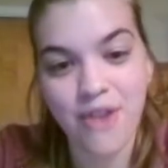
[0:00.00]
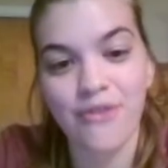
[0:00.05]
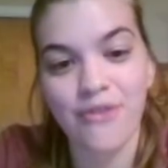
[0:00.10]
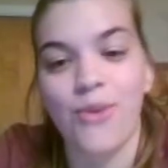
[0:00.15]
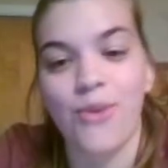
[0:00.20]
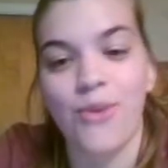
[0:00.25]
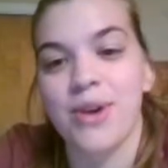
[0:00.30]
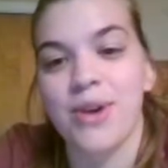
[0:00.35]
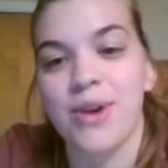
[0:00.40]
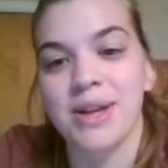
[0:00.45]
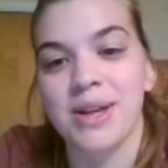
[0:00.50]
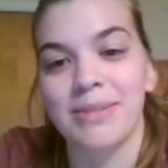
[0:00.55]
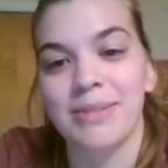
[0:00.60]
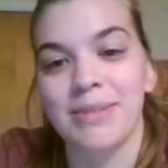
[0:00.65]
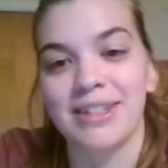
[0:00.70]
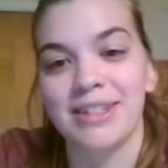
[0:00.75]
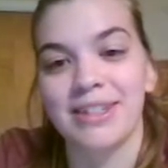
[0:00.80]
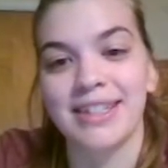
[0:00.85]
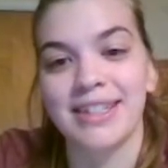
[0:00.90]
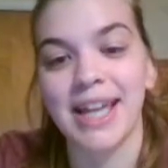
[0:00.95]
for him
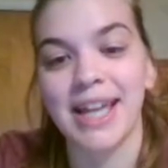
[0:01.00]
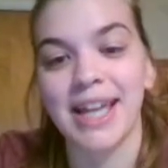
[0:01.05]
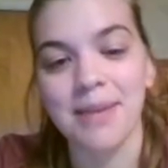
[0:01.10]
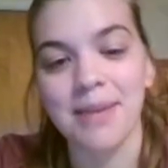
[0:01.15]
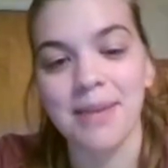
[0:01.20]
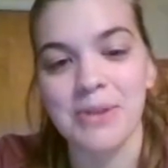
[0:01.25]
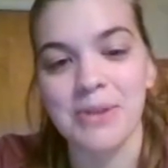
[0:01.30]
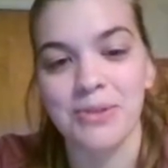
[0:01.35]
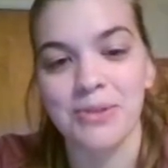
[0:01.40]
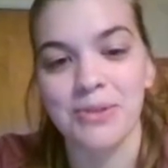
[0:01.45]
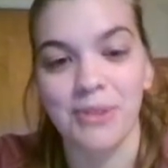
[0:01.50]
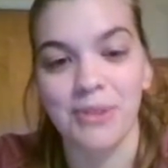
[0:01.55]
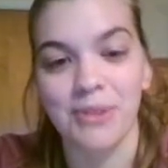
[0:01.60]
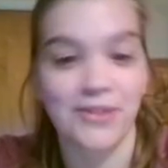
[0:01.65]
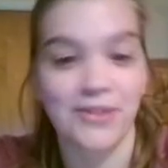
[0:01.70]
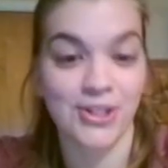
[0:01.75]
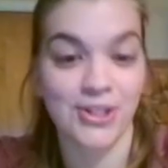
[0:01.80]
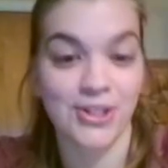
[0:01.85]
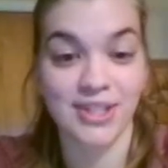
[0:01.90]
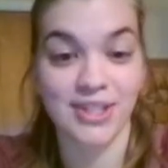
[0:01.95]
in this game. He was my
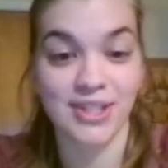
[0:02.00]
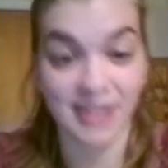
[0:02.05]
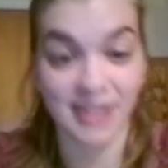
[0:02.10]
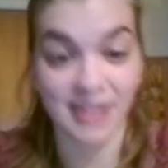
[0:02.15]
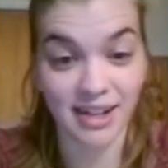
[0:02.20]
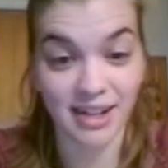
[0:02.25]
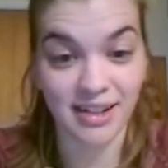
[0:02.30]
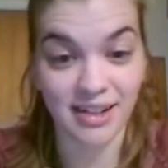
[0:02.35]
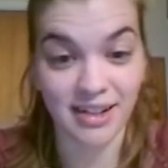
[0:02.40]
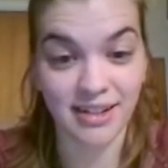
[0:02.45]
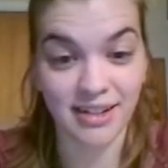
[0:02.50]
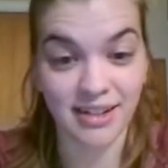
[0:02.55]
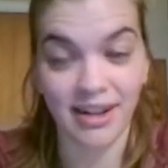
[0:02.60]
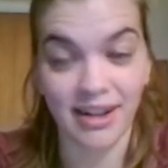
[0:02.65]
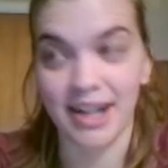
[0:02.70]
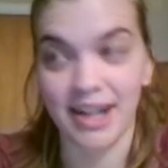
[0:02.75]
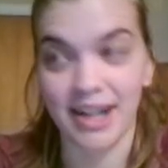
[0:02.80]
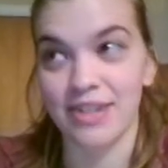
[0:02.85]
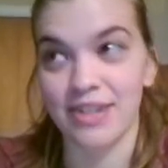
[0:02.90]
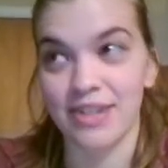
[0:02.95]
first Zeta.
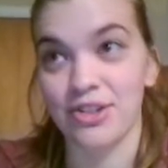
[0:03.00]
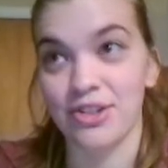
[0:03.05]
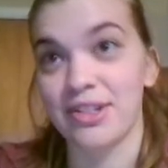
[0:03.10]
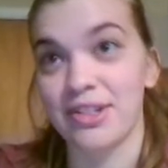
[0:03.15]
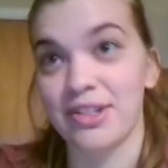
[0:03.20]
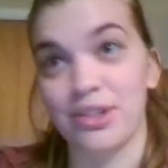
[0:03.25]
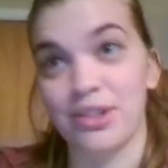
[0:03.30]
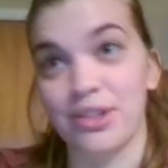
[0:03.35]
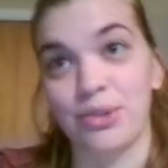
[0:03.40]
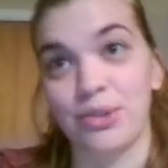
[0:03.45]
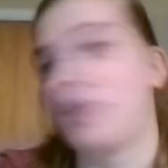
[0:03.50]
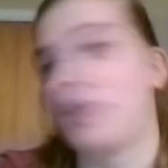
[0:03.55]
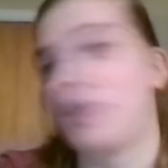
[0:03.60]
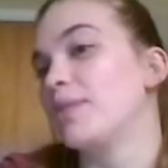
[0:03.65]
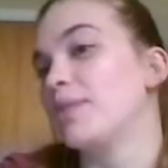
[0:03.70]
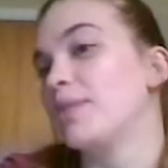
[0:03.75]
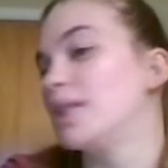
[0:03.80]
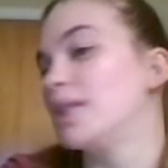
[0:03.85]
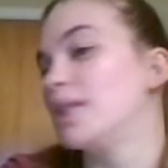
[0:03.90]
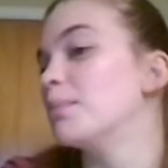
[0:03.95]
I just gear 12'd
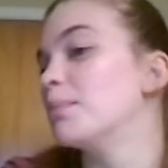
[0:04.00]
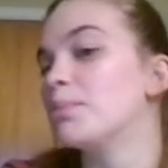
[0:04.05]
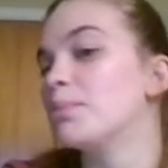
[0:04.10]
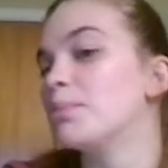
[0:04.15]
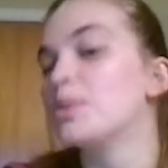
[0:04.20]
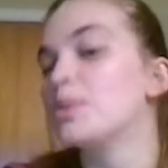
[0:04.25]
him